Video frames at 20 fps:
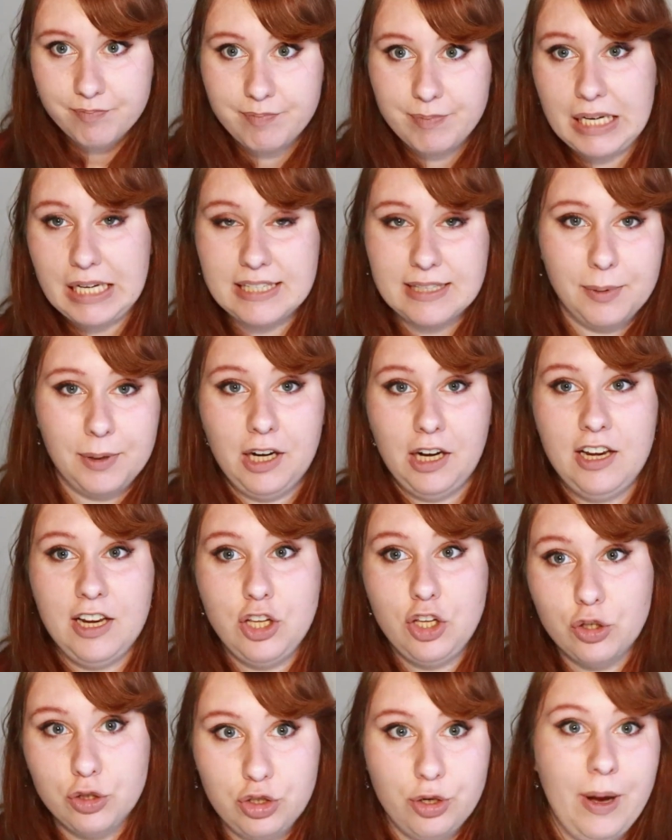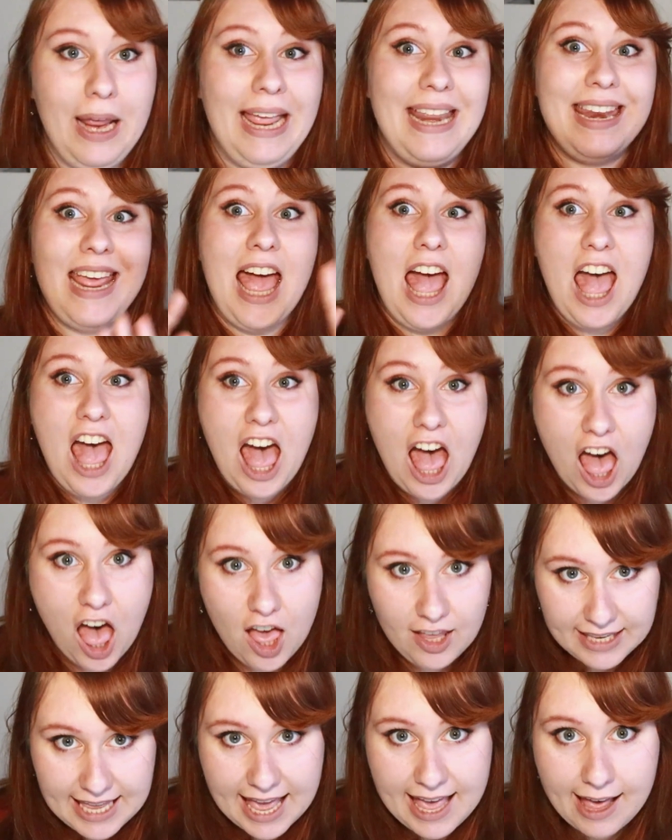because apparently you're doing it
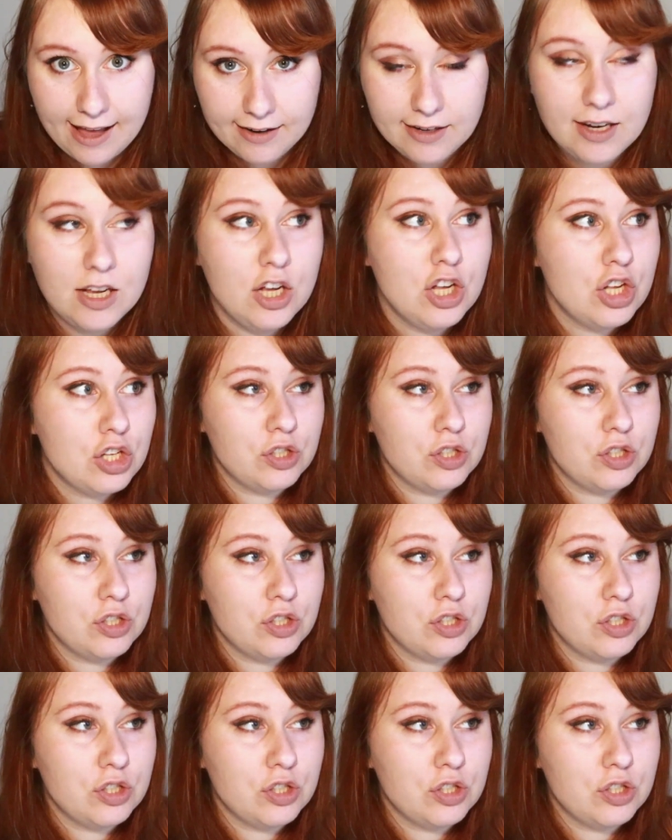again.